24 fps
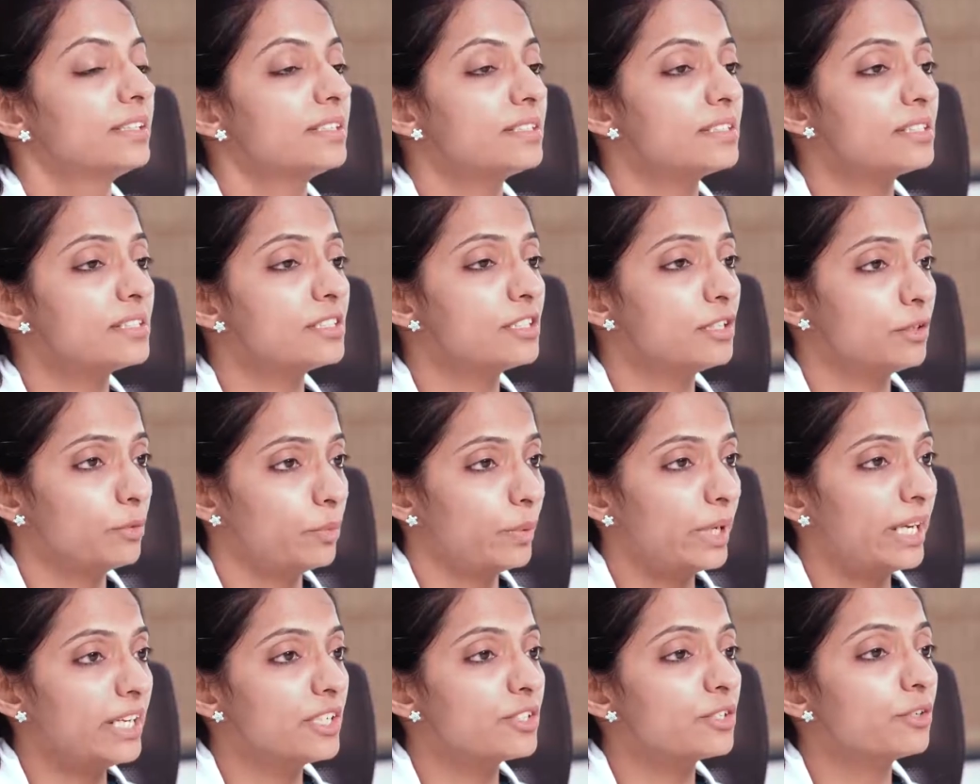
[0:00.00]
This is the
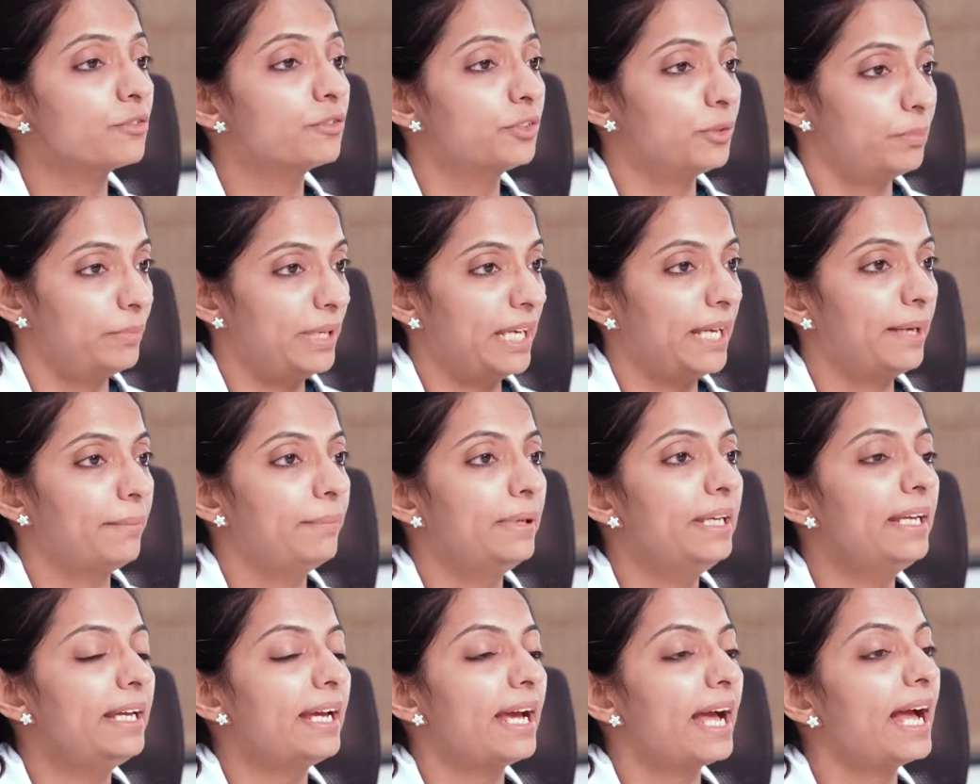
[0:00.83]
weight of the
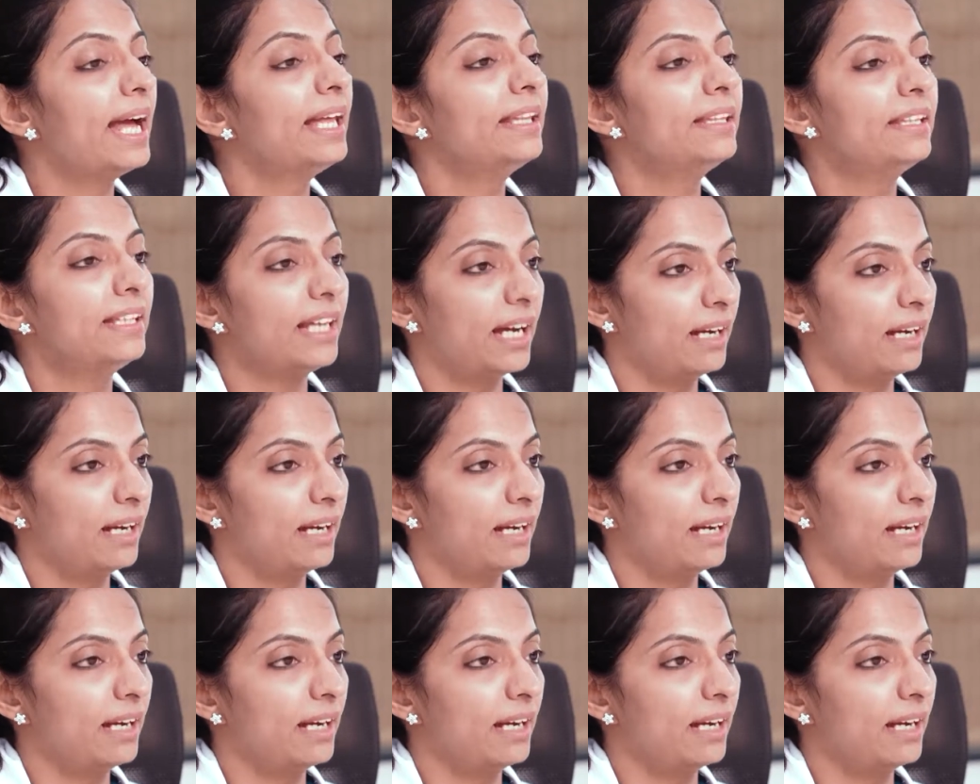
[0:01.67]
baby and the